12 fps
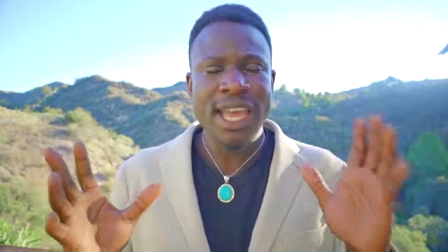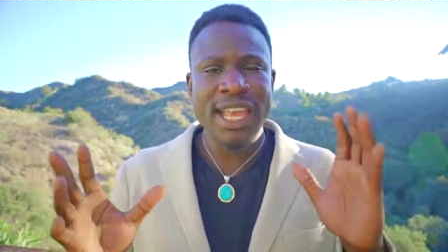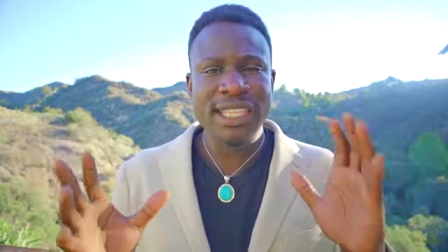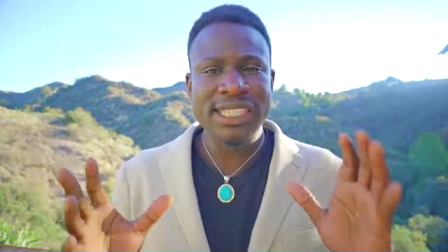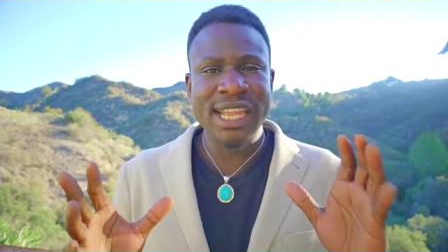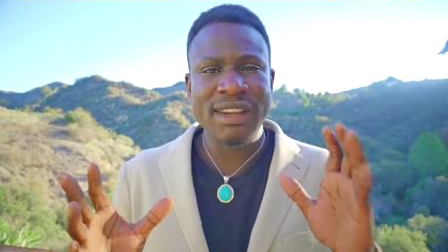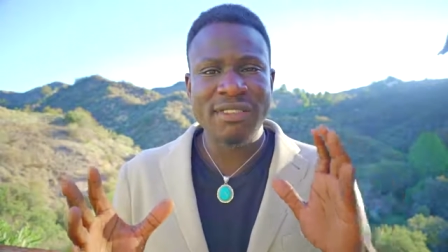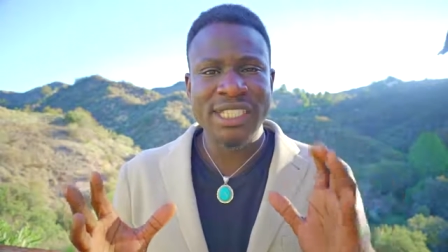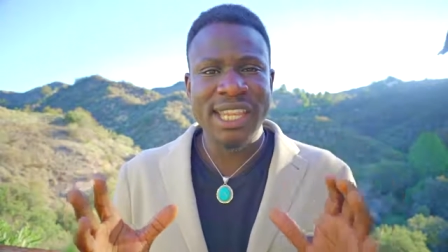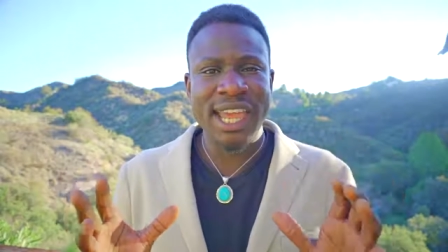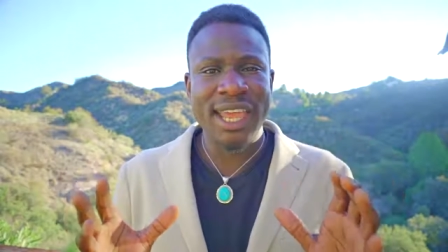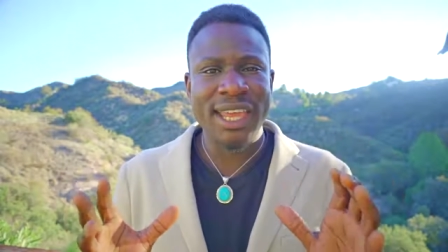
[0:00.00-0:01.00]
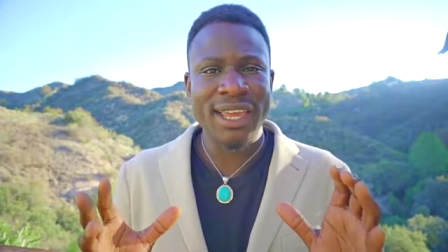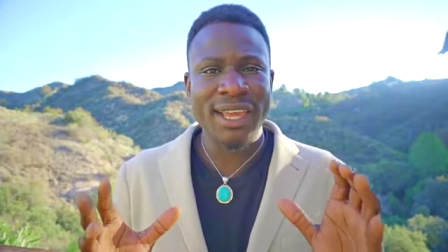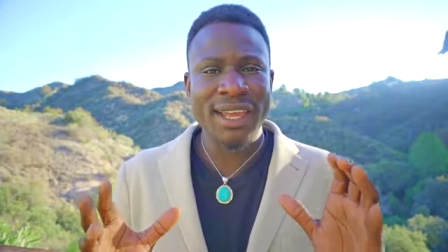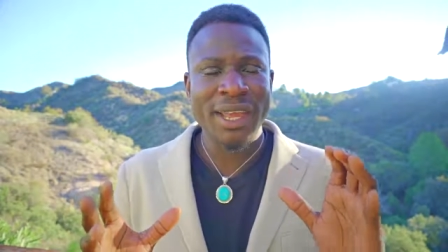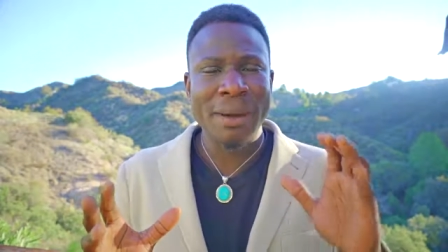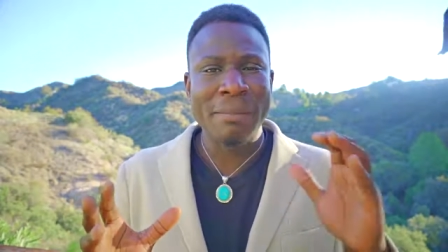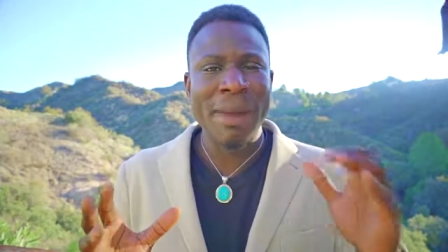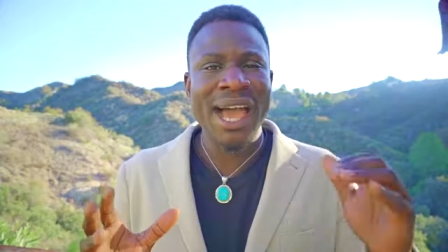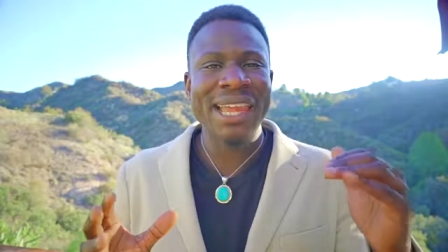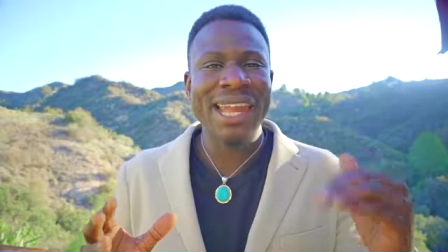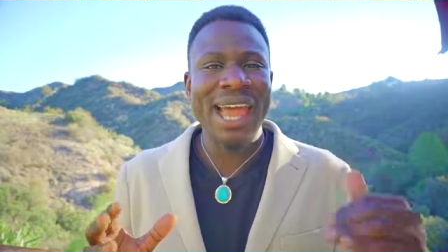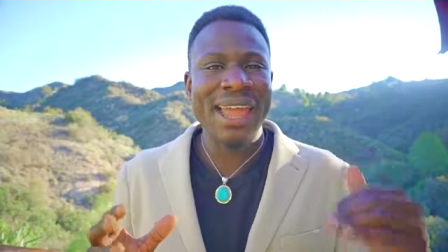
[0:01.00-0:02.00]
instead of saying
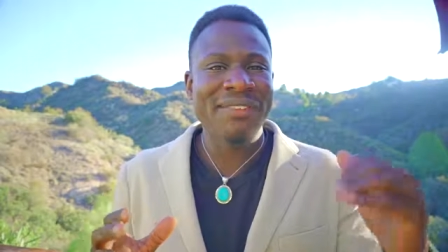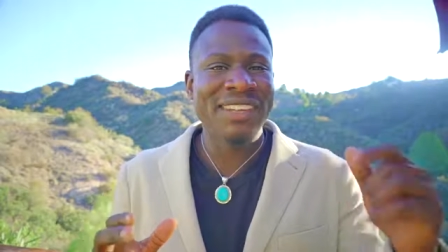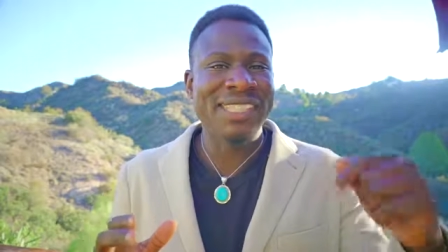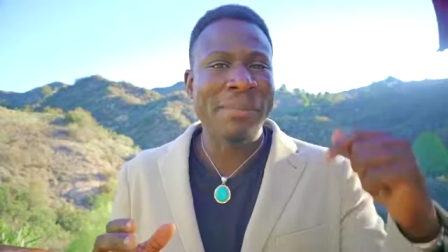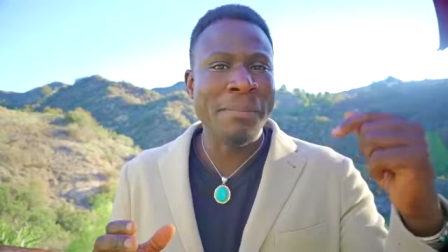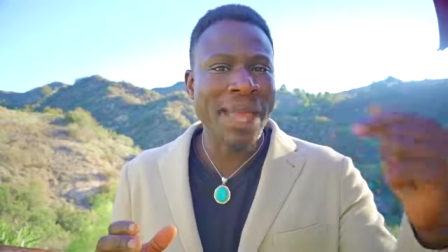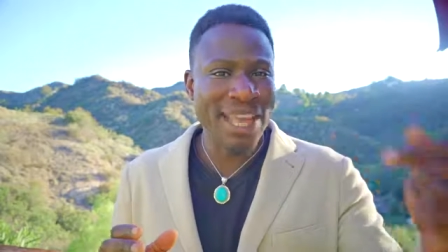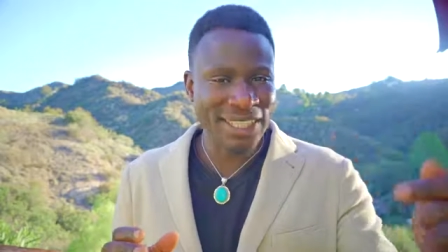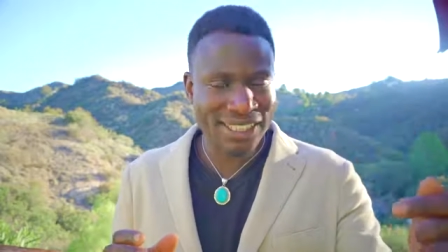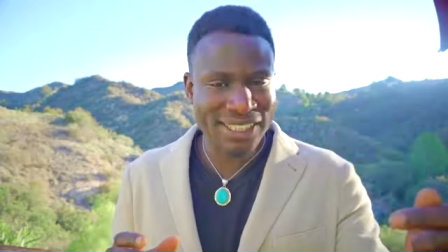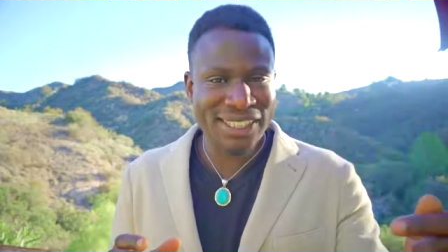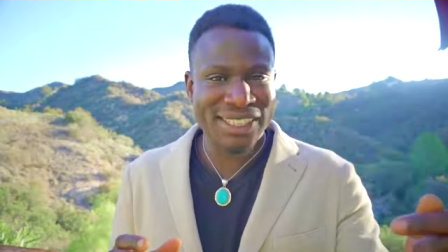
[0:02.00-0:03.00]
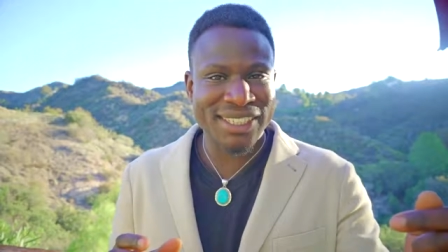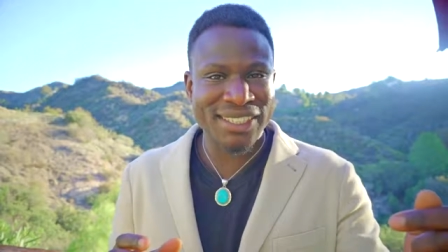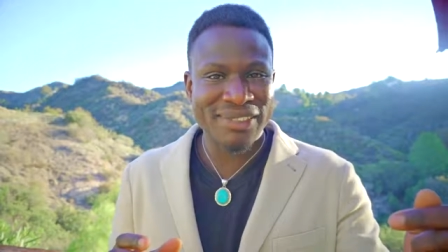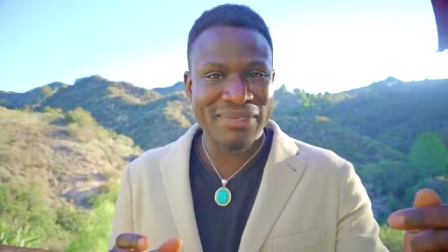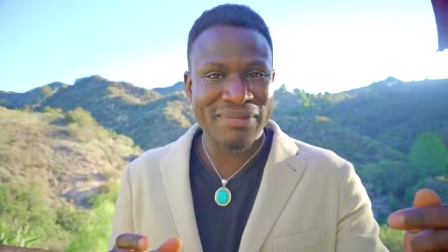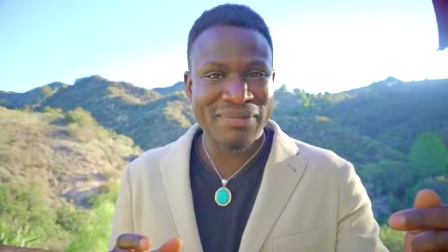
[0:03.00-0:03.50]
my life is a mess,